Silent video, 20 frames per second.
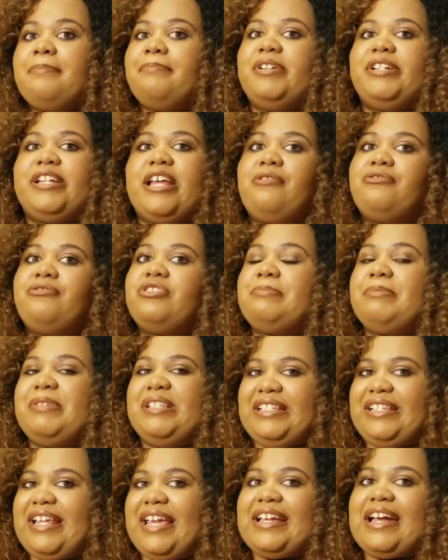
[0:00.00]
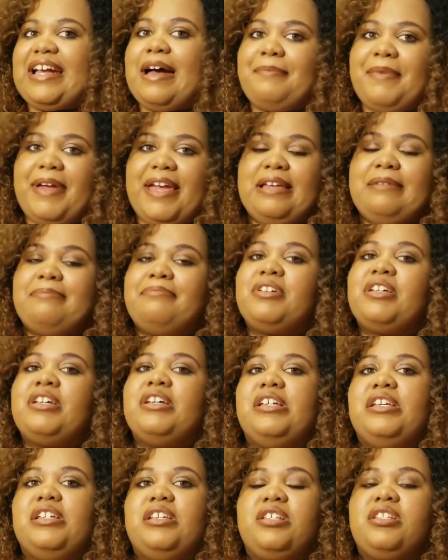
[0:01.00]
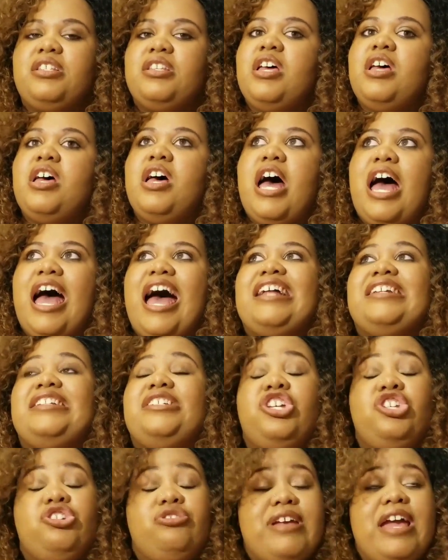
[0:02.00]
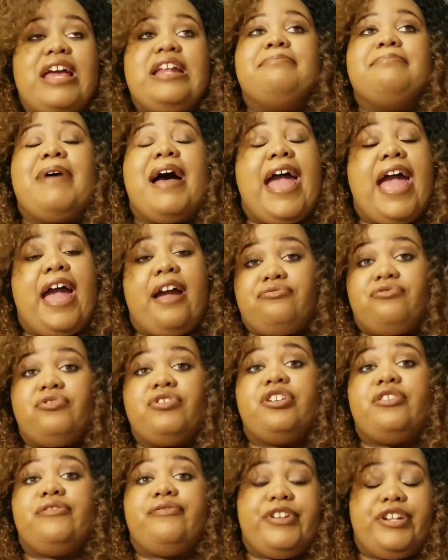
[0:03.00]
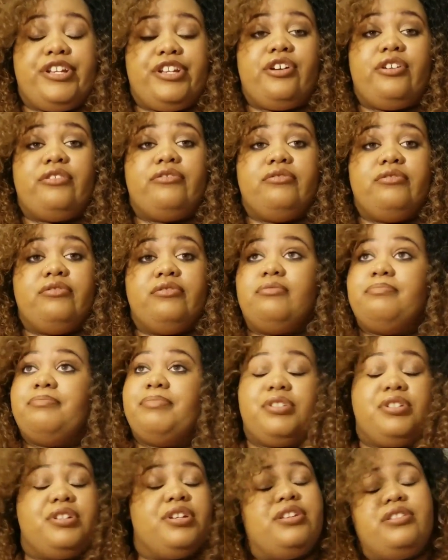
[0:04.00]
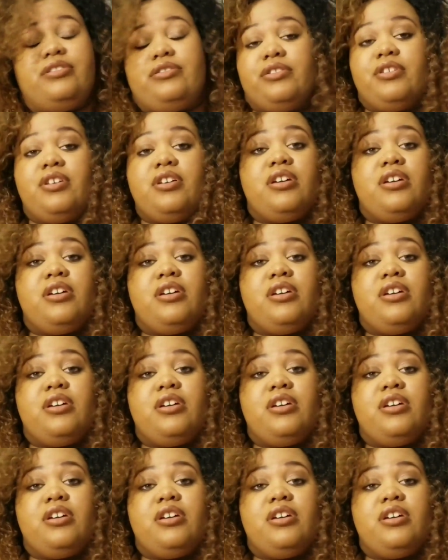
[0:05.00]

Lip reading: But that was a mistake I made, because I'll tell you that in my aftercare video. Because